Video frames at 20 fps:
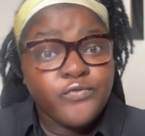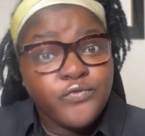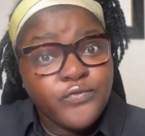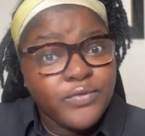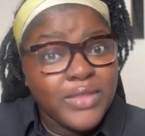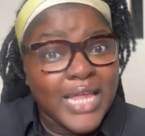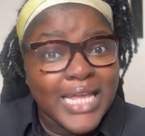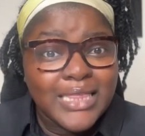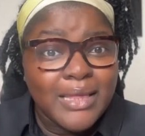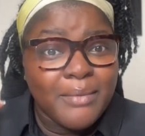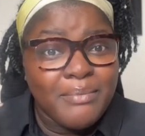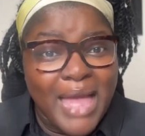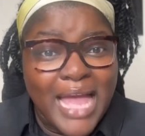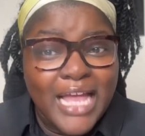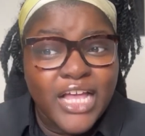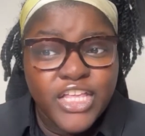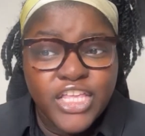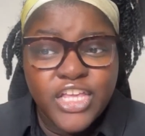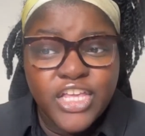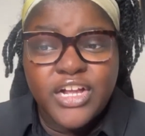like the back
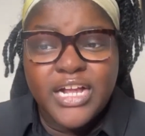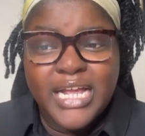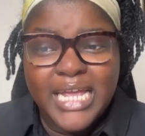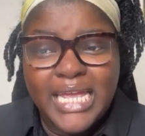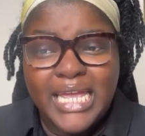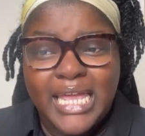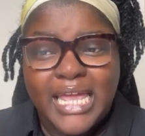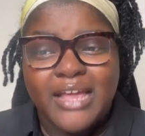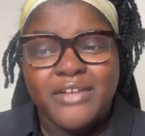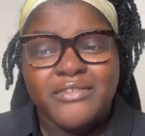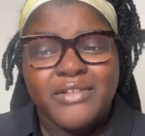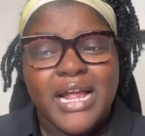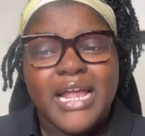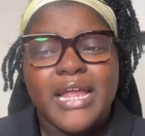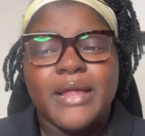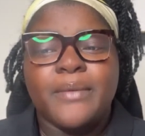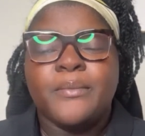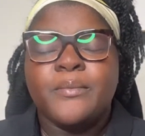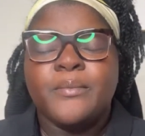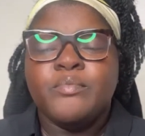of your hand,
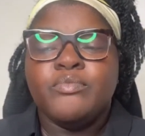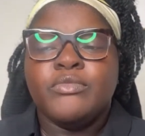right?